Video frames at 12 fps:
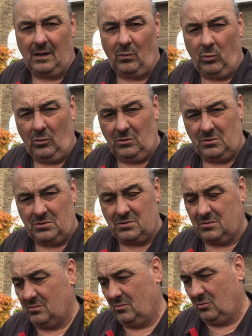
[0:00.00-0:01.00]
I was
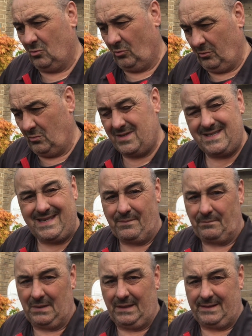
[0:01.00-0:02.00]
going to
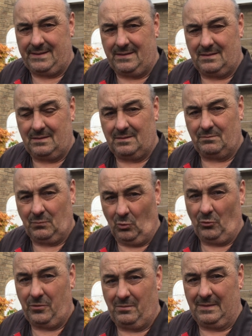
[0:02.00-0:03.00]
assemble it,
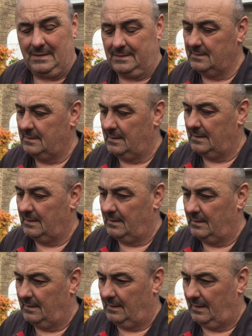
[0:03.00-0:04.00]
both them,
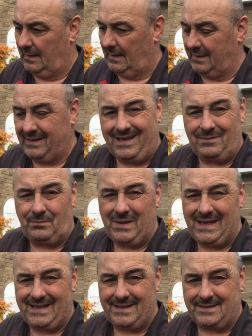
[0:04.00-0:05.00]
and then
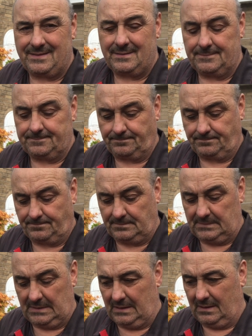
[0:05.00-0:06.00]
paint it.
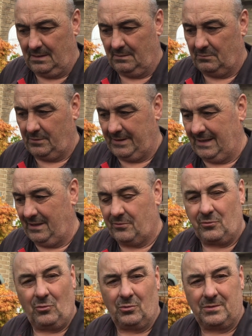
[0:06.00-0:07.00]
But then I
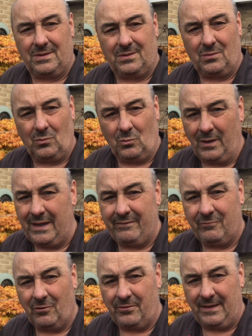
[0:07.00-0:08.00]
thought, where
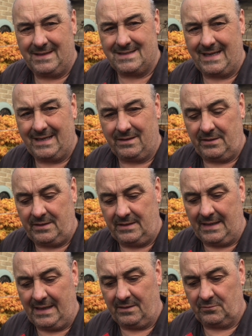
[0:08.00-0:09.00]
you've got things like
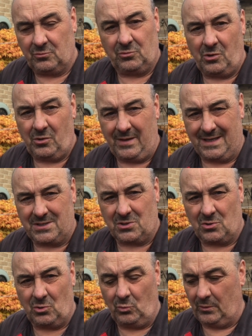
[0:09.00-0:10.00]
the dirt
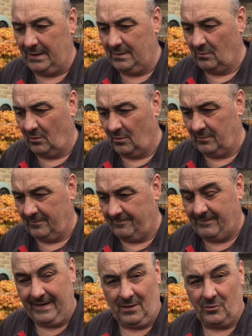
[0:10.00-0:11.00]
excluder on the
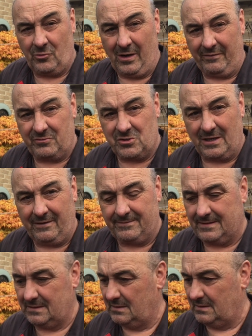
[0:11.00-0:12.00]
final drive shaft